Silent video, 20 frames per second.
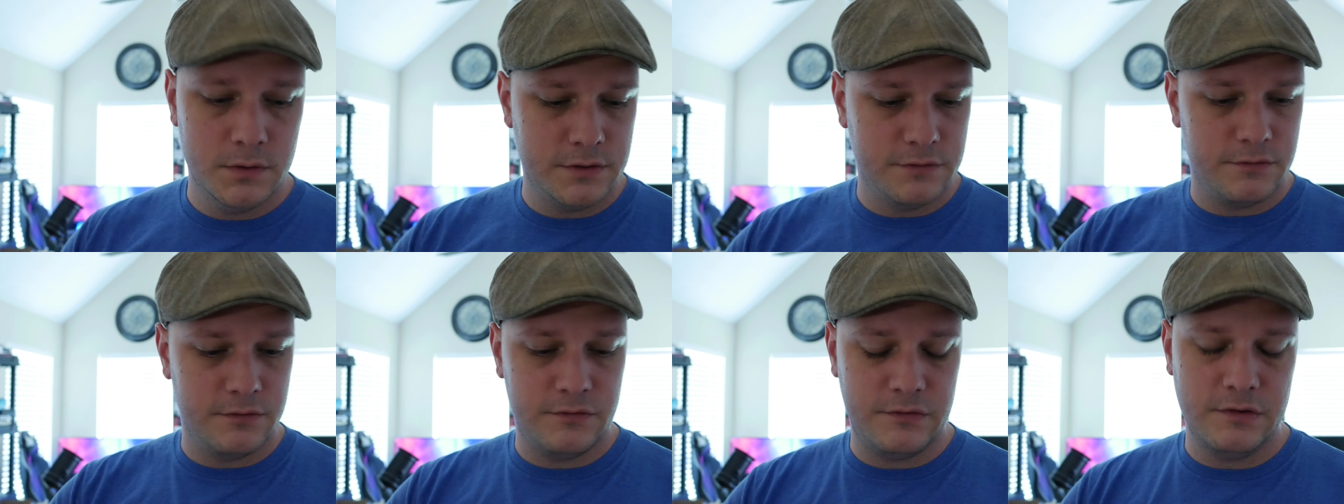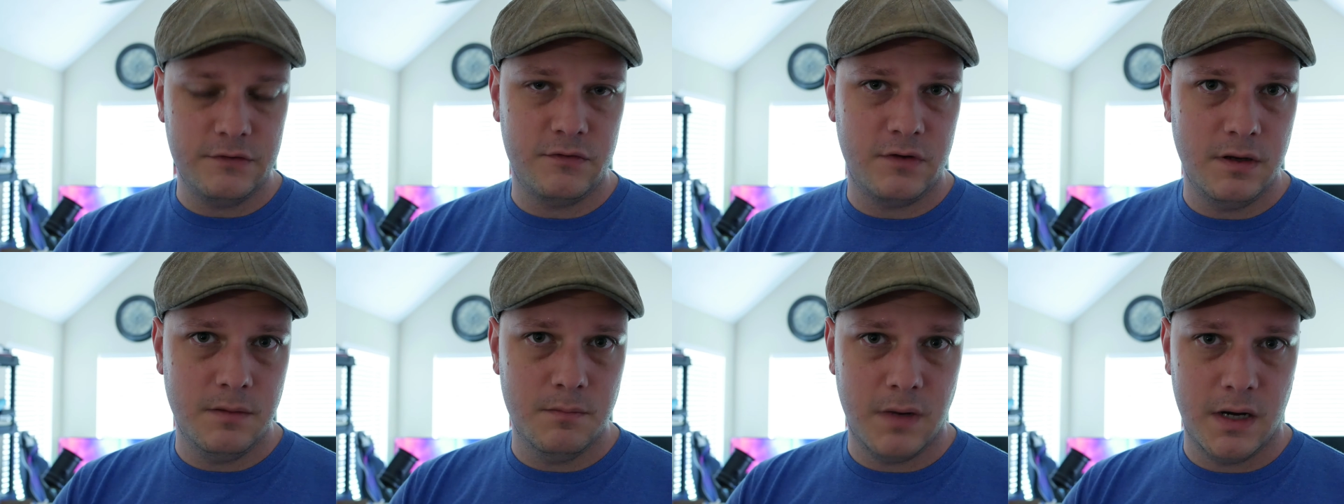which is a
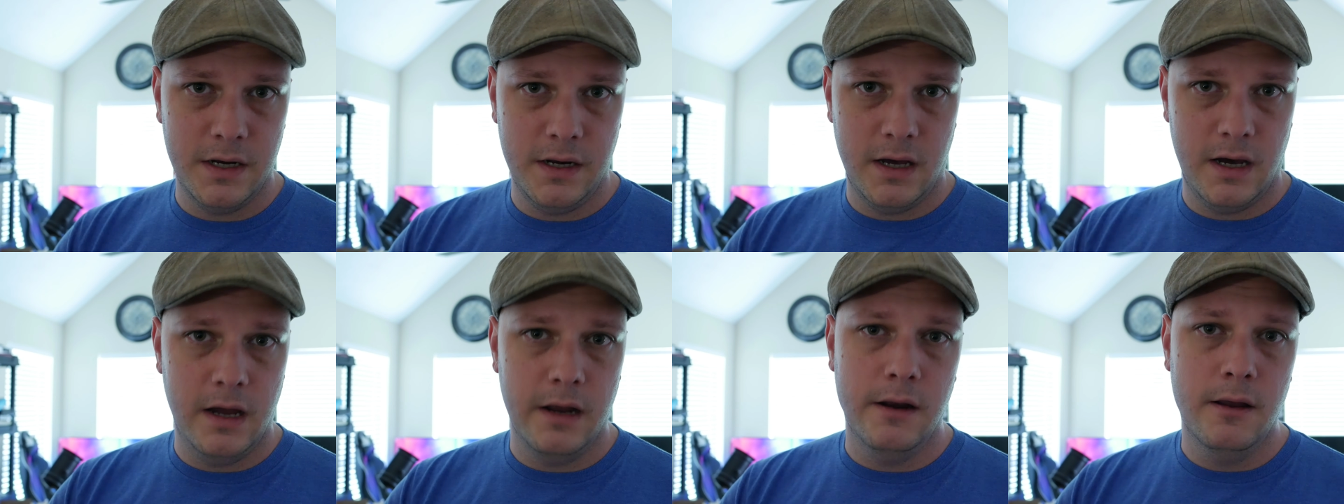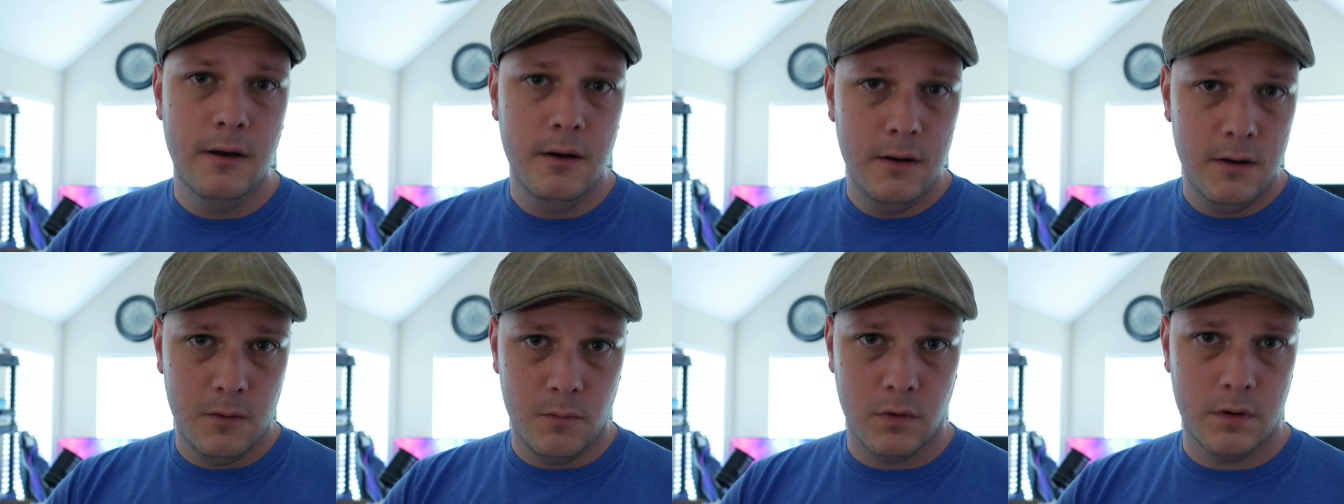16:9,
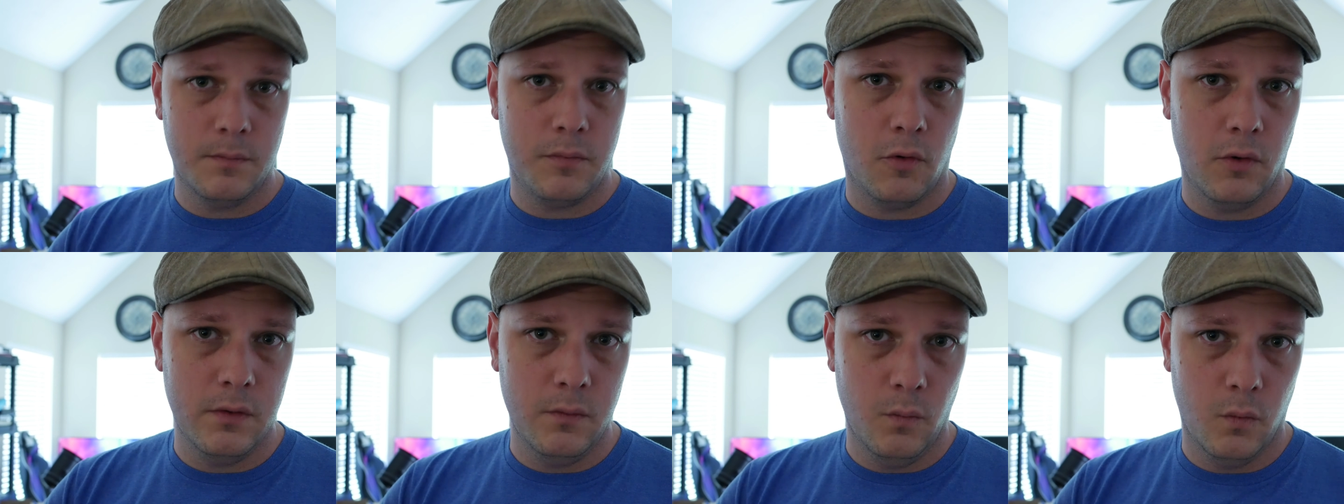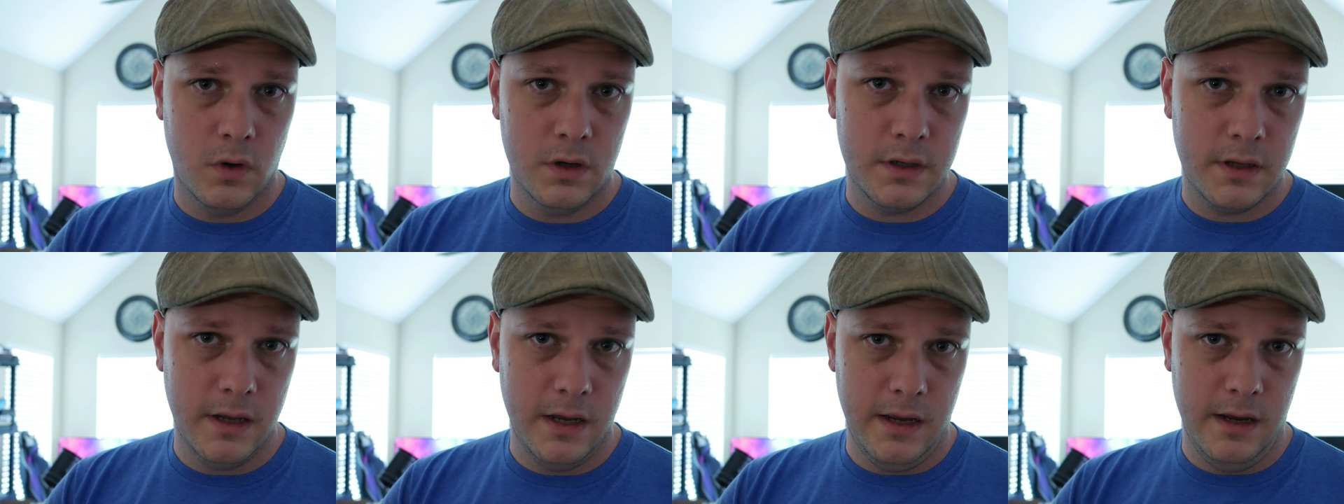
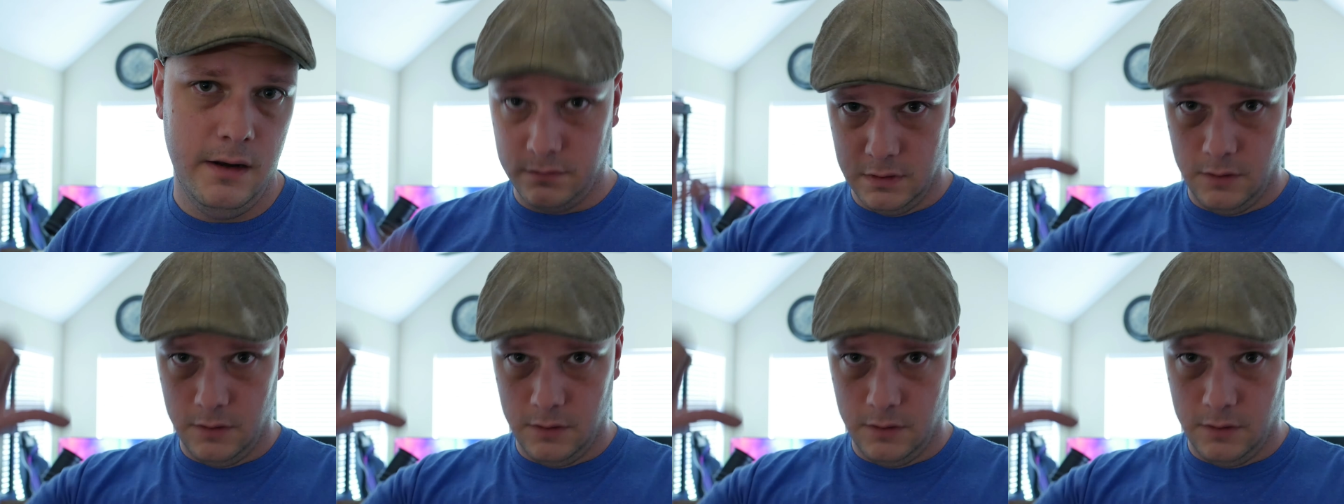1.1 gain.